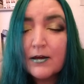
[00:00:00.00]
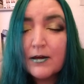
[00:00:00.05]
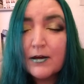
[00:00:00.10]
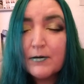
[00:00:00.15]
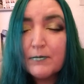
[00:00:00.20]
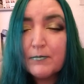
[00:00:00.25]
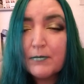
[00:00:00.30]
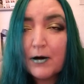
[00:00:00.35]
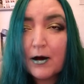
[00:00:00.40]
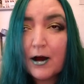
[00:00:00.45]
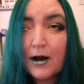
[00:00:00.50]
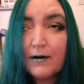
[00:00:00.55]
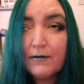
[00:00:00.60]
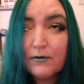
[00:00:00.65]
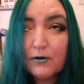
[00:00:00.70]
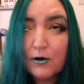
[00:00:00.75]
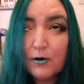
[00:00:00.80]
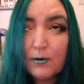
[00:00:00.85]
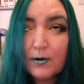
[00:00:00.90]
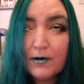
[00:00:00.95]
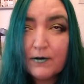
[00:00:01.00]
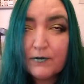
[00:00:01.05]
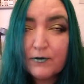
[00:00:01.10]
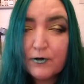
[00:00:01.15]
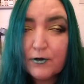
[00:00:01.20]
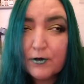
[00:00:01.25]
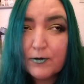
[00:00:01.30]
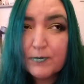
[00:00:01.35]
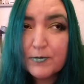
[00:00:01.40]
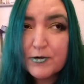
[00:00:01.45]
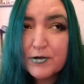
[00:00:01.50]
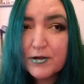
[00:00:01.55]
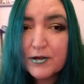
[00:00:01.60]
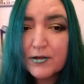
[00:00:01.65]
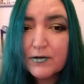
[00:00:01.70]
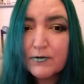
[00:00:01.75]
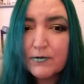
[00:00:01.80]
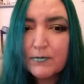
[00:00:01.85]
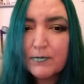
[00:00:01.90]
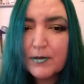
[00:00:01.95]
But I've got quite a few machines
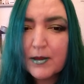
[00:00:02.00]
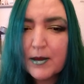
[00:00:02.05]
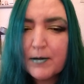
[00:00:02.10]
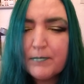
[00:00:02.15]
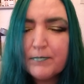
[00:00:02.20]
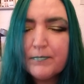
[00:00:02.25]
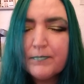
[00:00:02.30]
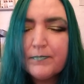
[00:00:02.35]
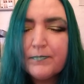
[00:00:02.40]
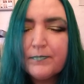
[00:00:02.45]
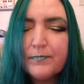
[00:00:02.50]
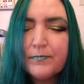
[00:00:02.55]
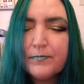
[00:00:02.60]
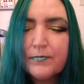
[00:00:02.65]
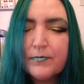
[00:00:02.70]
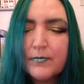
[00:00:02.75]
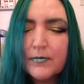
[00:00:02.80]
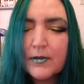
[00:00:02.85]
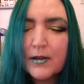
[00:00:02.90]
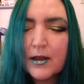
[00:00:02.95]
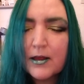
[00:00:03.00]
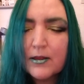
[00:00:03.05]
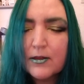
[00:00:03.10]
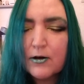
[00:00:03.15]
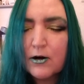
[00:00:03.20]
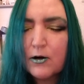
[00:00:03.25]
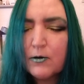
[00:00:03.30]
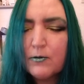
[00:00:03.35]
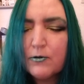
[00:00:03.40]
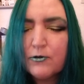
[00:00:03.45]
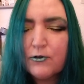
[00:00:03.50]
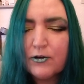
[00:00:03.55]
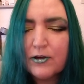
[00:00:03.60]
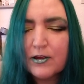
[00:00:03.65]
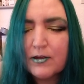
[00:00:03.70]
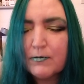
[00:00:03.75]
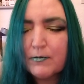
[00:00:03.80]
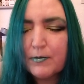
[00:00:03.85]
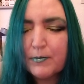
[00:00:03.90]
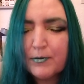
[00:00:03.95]
from them and they're always
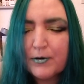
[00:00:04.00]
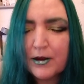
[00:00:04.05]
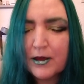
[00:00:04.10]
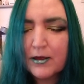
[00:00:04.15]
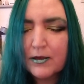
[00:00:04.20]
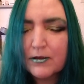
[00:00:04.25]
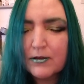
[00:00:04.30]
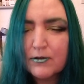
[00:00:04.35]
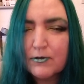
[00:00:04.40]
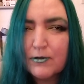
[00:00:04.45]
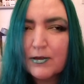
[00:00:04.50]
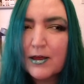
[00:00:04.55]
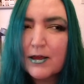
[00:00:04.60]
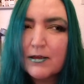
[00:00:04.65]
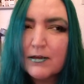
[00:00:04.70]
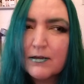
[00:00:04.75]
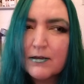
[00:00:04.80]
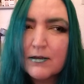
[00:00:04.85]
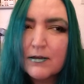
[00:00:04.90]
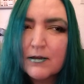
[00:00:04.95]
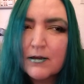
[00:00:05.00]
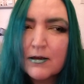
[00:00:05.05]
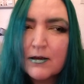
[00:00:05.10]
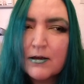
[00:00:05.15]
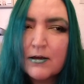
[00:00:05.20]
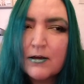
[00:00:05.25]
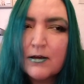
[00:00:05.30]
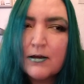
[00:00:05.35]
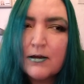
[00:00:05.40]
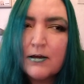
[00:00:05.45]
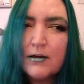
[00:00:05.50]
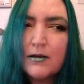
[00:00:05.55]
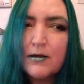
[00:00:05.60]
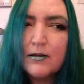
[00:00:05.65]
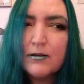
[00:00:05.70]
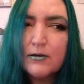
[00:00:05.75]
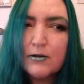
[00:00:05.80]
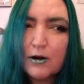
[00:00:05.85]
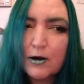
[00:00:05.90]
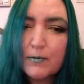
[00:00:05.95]
reasonable price. So this
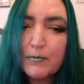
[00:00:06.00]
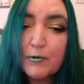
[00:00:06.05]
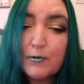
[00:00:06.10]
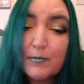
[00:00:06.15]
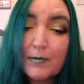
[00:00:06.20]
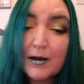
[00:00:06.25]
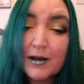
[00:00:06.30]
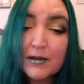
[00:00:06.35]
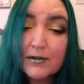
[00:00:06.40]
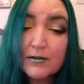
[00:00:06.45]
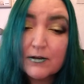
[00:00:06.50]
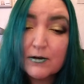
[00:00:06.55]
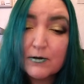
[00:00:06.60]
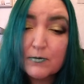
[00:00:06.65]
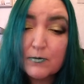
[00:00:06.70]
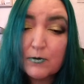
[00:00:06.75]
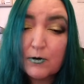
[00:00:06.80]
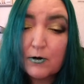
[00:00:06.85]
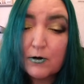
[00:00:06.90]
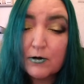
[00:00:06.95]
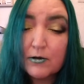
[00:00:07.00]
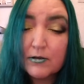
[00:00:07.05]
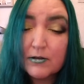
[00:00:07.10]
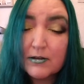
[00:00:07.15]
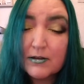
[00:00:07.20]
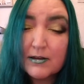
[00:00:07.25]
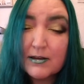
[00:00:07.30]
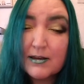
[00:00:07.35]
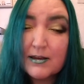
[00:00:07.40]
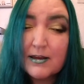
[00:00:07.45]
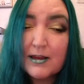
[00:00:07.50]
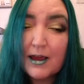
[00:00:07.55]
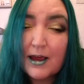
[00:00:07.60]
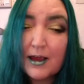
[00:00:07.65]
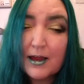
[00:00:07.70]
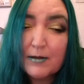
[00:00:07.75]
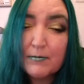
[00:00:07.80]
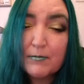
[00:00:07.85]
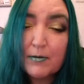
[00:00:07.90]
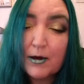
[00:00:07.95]
Turbo Master was
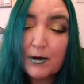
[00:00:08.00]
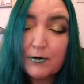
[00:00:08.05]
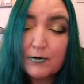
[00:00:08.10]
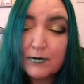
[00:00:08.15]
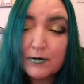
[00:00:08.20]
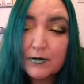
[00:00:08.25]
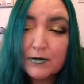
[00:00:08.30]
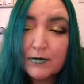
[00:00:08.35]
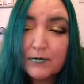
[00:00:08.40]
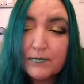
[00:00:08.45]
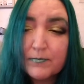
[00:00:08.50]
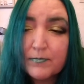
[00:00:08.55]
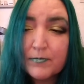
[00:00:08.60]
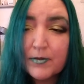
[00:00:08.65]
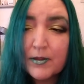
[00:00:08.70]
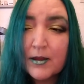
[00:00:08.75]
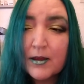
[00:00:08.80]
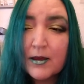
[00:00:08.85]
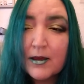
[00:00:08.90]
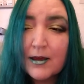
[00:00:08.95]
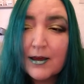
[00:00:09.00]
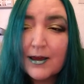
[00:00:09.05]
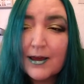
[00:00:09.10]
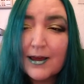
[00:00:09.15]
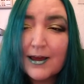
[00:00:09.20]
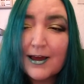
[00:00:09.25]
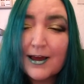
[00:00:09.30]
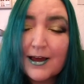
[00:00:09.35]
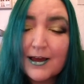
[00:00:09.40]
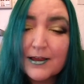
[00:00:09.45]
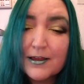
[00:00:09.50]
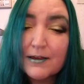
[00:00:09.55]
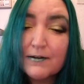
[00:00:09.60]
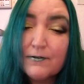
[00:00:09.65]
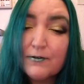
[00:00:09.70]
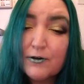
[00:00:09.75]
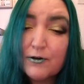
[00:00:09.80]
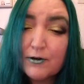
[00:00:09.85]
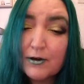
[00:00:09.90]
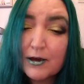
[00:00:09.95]
£10. It has a
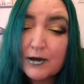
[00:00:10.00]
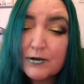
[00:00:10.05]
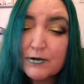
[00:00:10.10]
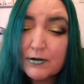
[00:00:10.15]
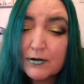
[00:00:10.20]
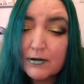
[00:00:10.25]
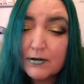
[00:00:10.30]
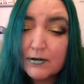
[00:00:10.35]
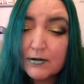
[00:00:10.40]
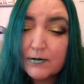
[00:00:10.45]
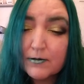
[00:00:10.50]
few issues.